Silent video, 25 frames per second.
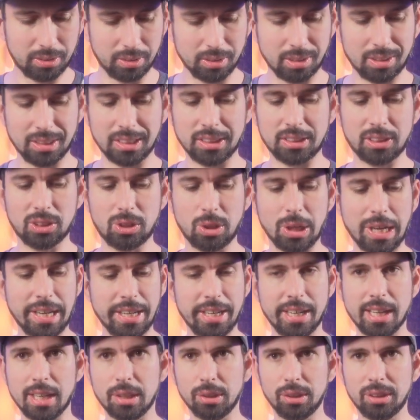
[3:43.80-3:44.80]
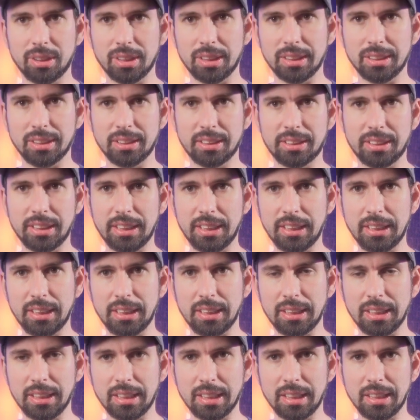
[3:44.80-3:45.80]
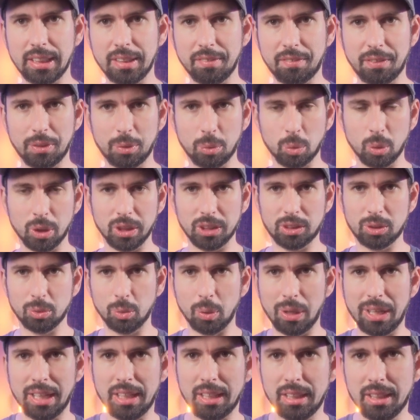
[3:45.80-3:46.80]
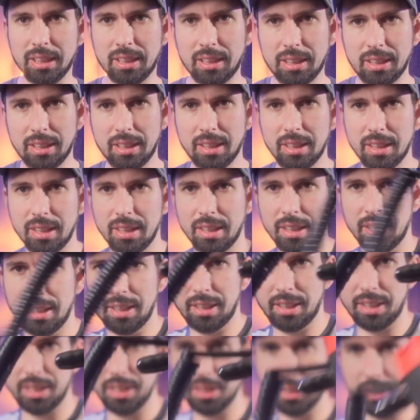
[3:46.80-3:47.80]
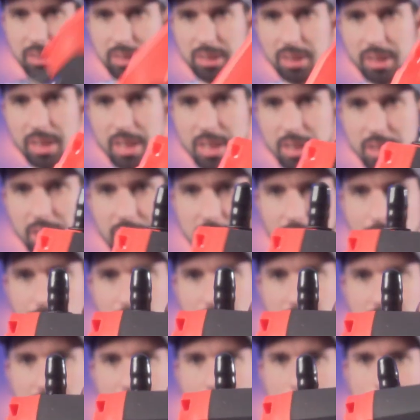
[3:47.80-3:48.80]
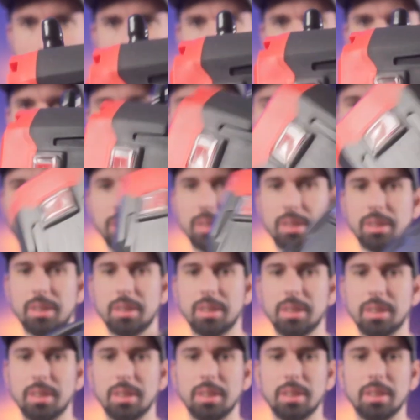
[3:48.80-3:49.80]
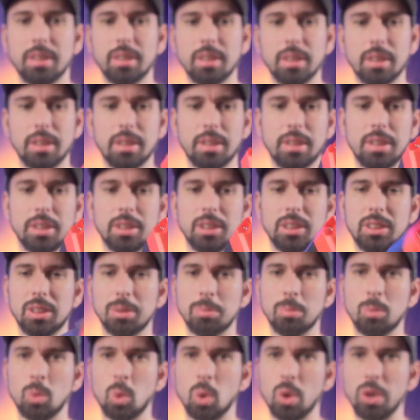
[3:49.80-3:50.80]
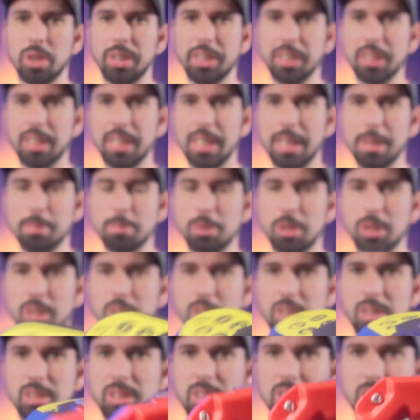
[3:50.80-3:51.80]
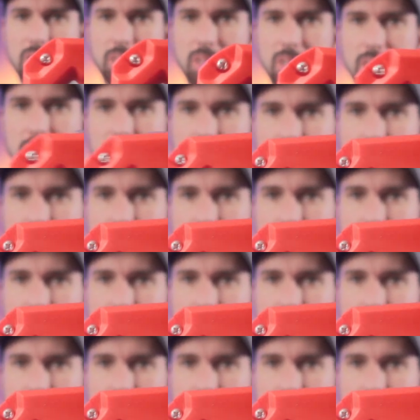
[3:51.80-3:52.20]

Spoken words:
Let's try it out and see if it works well. Here's another close-up. There's some warning labels.